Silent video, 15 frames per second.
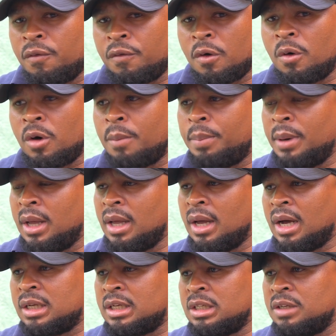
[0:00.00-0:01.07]
our player
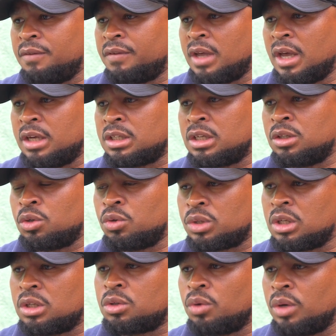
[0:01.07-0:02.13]
identification to
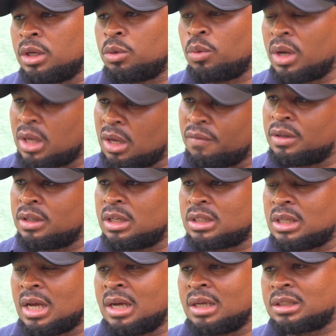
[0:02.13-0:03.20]
see to it. We are giving
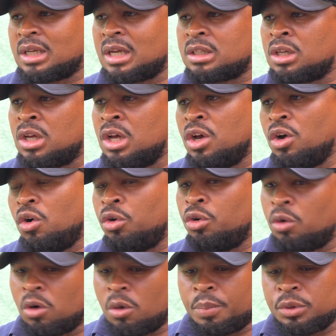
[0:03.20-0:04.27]
these youngsters
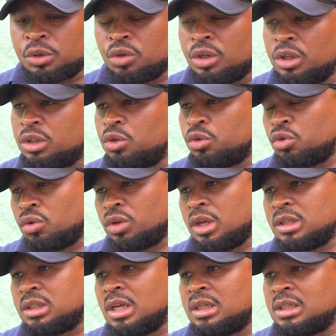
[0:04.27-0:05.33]
an opportunity to
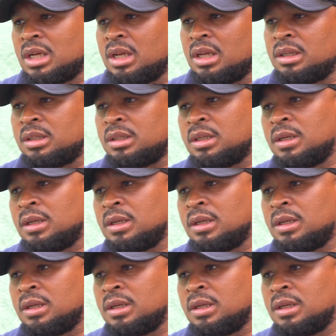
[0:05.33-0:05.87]
showcase their talent.